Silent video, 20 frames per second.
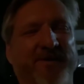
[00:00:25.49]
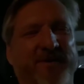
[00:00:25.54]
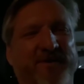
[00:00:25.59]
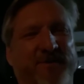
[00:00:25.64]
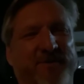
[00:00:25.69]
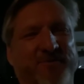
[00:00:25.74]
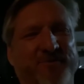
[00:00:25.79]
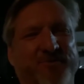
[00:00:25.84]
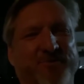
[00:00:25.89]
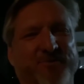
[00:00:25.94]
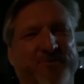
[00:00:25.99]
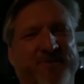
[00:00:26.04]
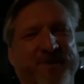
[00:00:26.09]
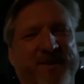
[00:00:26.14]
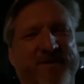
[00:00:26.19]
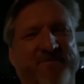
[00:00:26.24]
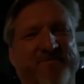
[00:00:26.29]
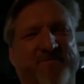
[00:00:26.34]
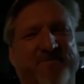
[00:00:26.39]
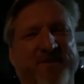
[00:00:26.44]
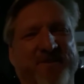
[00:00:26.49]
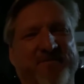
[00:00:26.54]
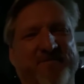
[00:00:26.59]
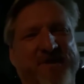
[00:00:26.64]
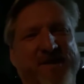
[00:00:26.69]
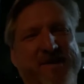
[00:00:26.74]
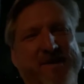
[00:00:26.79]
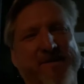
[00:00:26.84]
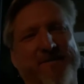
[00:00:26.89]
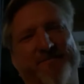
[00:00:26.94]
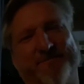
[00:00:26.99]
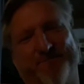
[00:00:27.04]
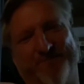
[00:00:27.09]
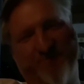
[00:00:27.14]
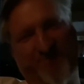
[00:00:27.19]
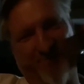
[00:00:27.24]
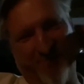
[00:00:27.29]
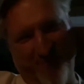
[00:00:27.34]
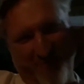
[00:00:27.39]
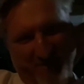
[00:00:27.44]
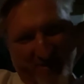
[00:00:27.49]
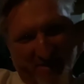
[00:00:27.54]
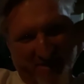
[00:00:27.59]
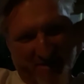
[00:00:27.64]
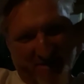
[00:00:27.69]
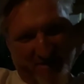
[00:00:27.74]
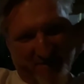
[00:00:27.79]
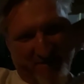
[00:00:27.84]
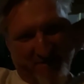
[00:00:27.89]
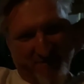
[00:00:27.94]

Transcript: on 210 freeway, a